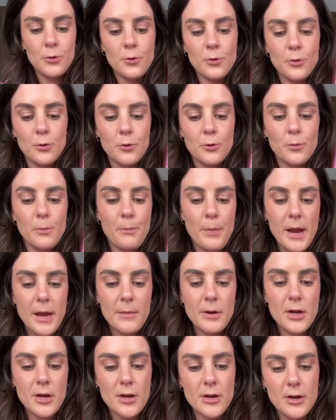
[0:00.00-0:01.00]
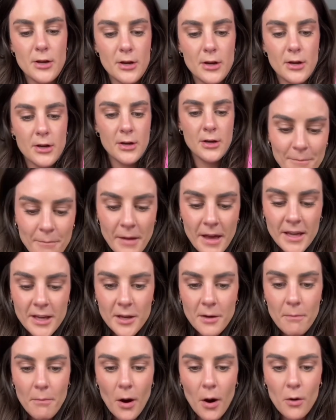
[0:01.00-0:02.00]
Ooh, baby. Make
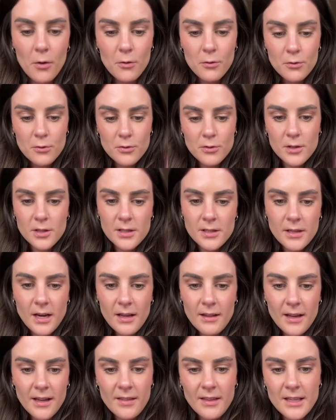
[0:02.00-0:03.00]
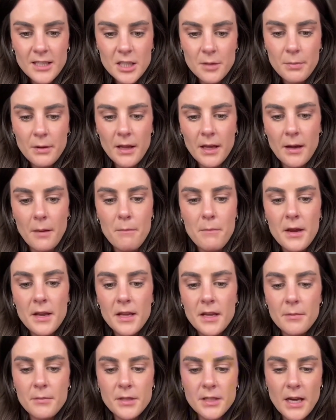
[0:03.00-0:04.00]
your bowls. I like these to be like a
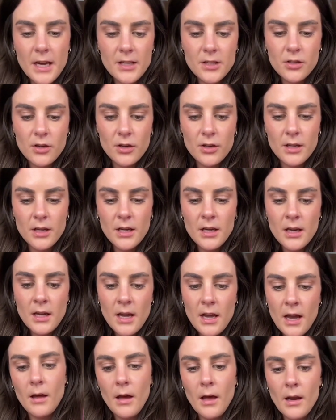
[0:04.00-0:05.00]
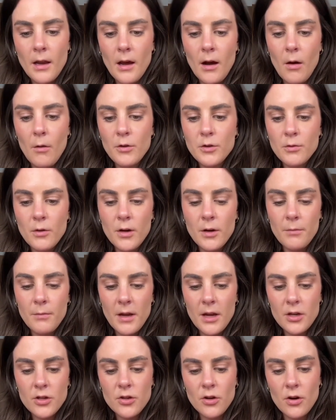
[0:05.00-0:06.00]
medium-sized cookie, and I always wanna
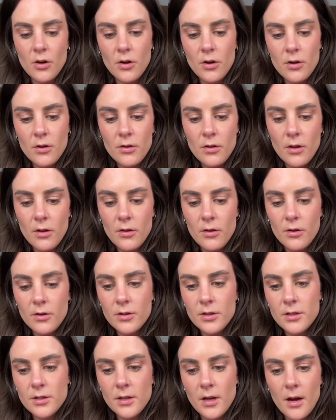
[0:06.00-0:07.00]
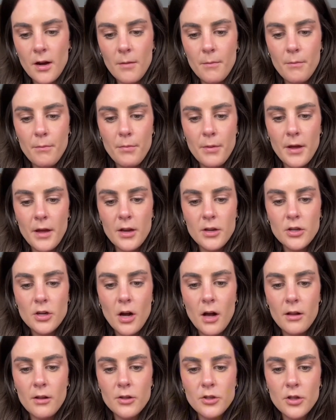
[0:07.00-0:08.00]
make sure that there's some big
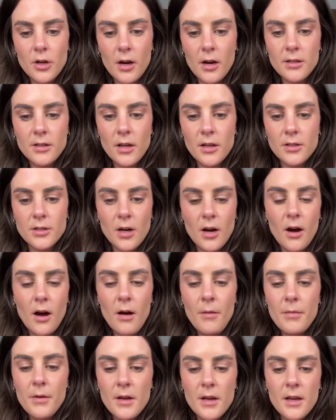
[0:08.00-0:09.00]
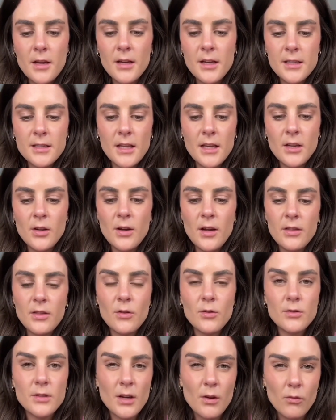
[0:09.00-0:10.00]
chocolate chunks on top, because then you get
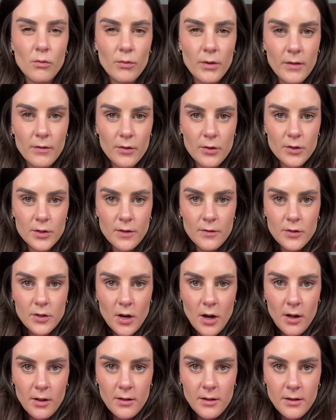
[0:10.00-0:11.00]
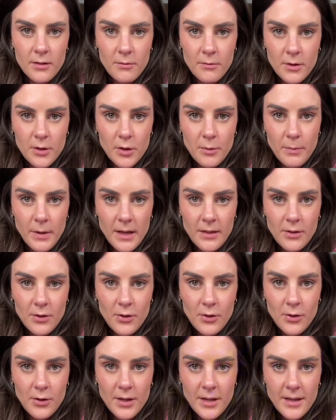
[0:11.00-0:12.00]
those like rivers of chocolate when you bake the
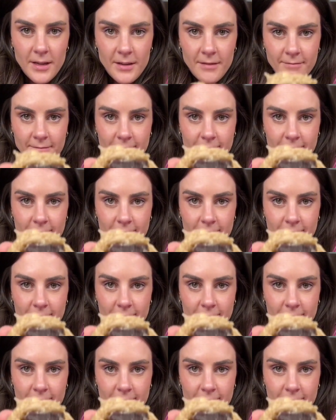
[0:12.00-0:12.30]
cookie.